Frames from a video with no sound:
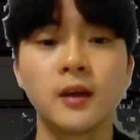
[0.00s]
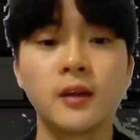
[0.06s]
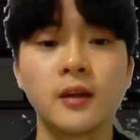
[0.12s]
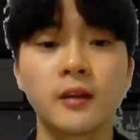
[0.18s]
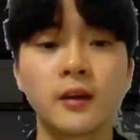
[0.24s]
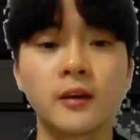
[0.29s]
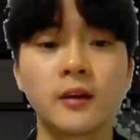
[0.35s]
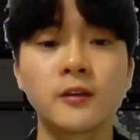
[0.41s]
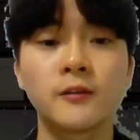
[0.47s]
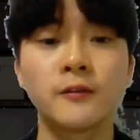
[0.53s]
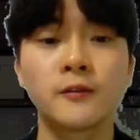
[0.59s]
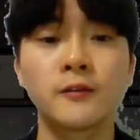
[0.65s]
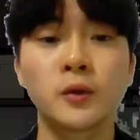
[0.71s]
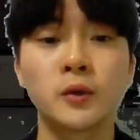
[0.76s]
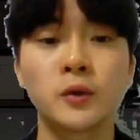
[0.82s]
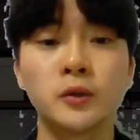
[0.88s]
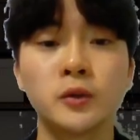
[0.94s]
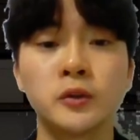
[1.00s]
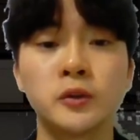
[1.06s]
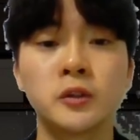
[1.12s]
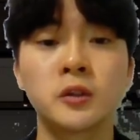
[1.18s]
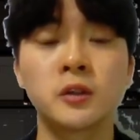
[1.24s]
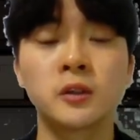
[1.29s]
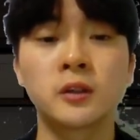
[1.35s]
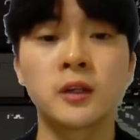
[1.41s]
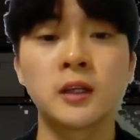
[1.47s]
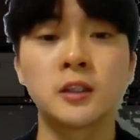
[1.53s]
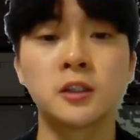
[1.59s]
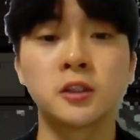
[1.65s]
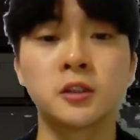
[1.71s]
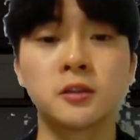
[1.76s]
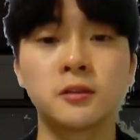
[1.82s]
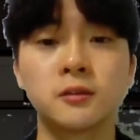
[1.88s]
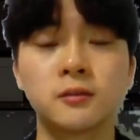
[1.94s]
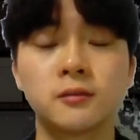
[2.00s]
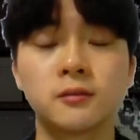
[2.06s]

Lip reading: Thank you for your attention.